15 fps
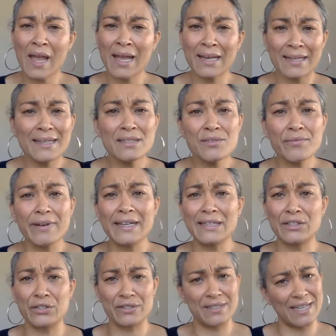it is
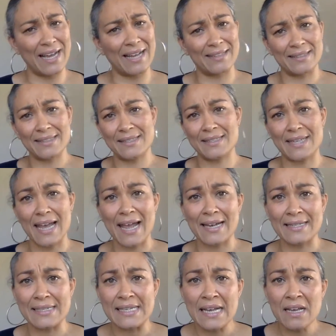really good to
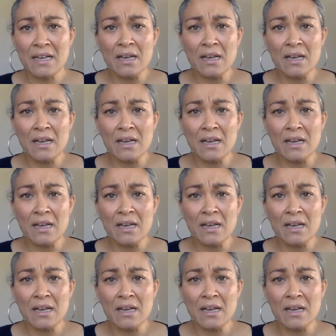understand